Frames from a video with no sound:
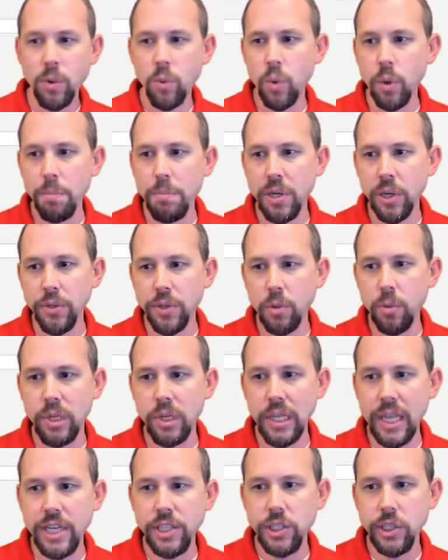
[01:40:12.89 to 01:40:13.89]
We'll build the
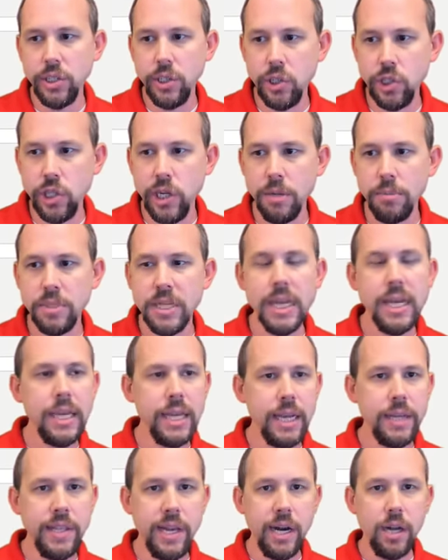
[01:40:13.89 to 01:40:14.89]
relationships,
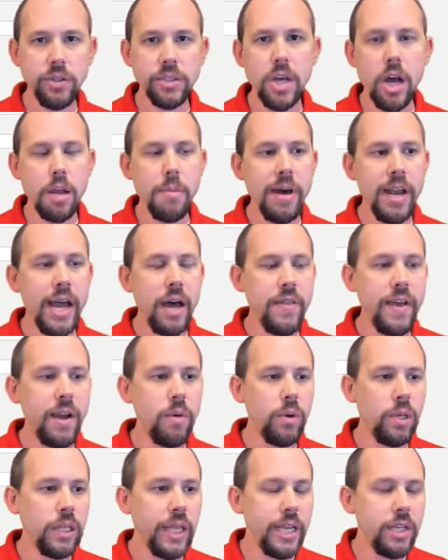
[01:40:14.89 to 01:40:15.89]
and then I'll talk about how that
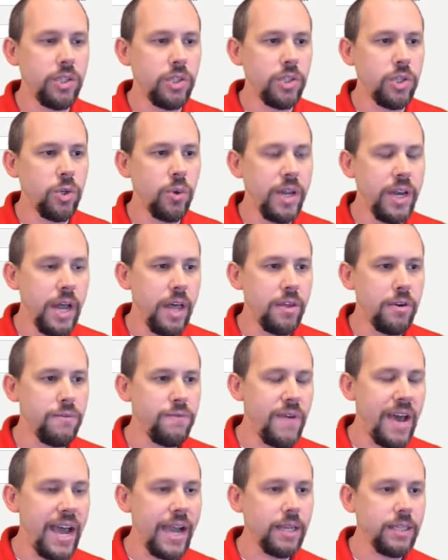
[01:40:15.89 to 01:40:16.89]
relates to another
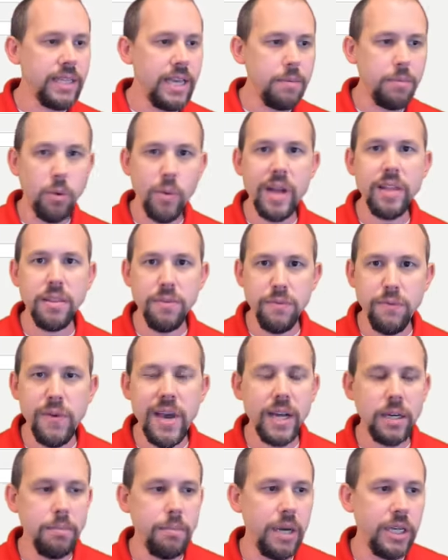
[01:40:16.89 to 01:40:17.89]
fact table, right? The
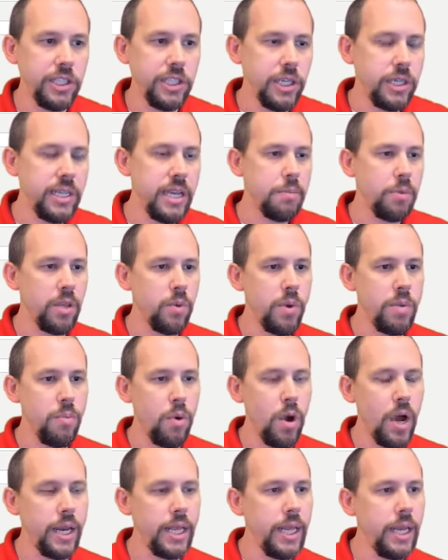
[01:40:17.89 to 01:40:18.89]
fact budget table that we
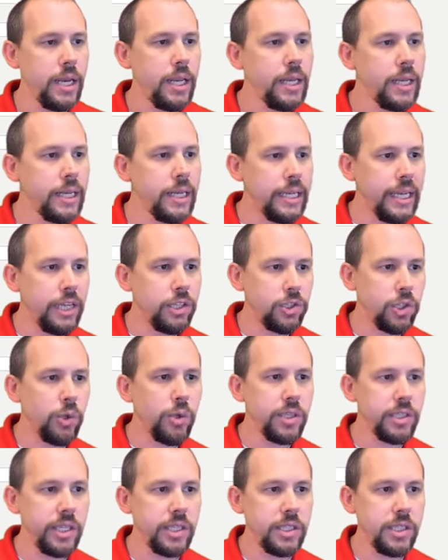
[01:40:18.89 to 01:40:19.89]
brought in as soon
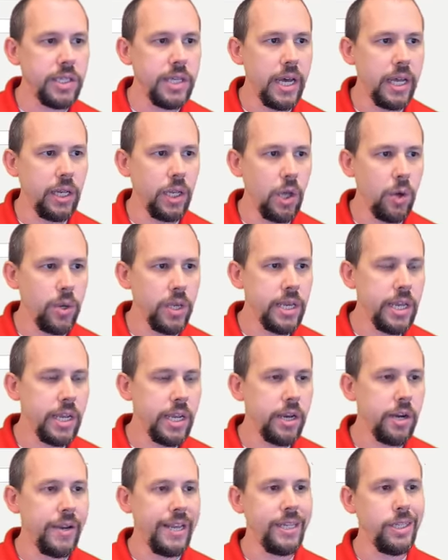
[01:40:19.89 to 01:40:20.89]
as it's done loading
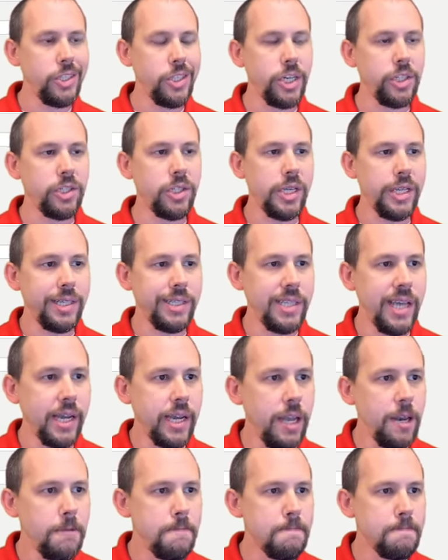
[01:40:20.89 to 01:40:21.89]
here in just a
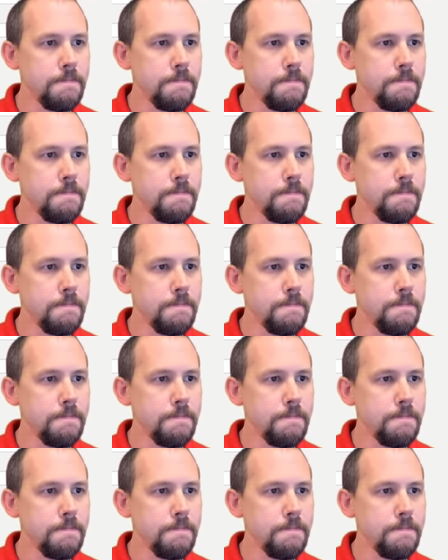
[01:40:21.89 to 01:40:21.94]
second.